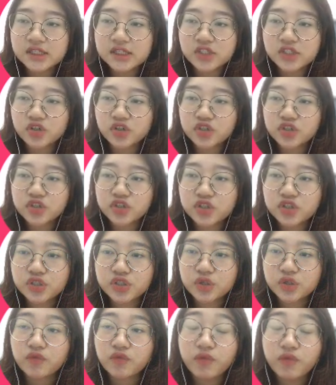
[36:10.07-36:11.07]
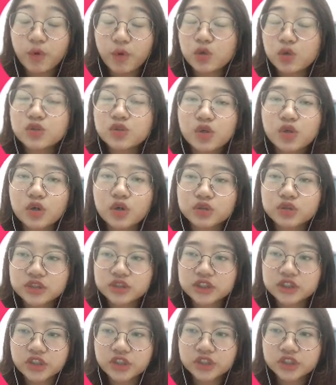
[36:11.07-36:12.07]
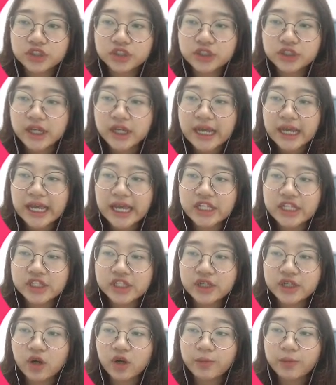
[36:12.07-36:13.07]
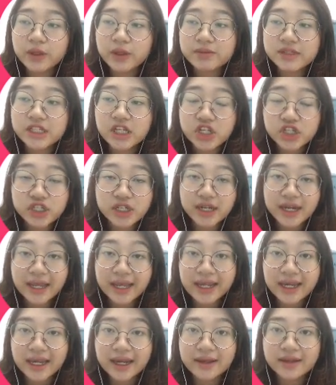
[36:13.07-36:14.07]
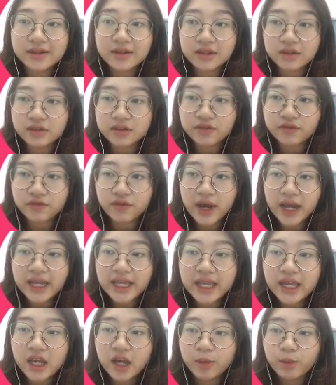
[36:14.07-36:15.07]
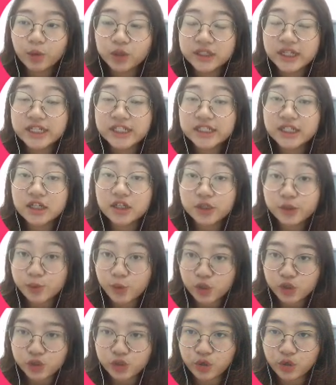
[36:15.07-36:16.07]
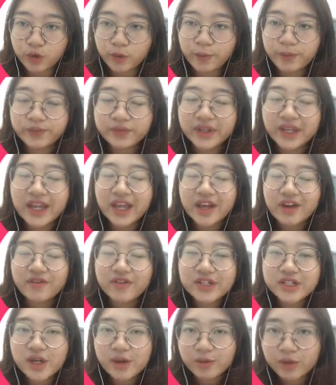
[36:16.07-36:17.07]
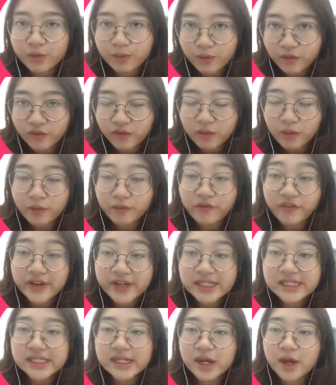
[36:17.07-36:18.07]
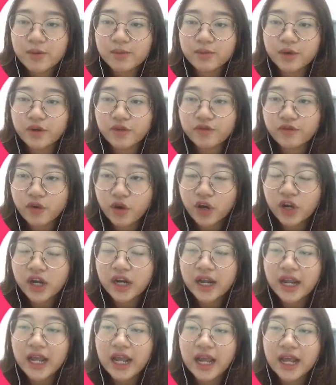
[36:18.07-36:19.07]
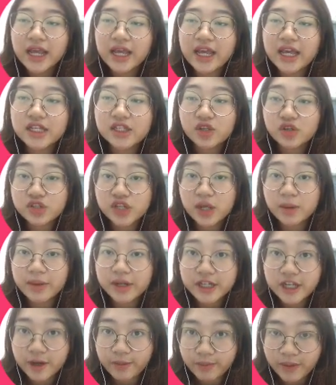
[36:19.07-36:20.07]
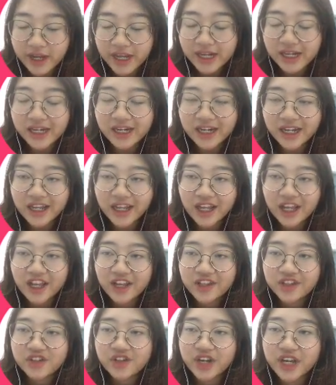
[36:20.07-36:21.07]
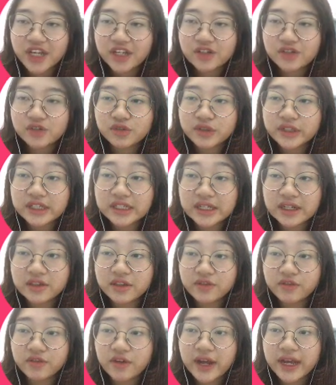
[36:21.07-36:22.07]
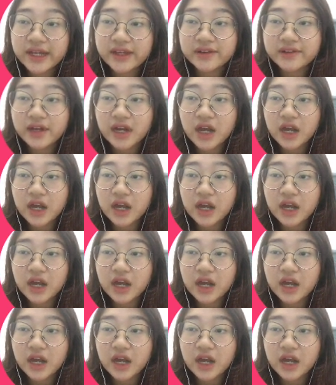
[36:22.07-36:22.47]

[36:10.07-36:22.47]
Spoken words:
search focus on search engine optimization and identify potential sponsor. Phase number Phase number 4 is social media plan. You can do identify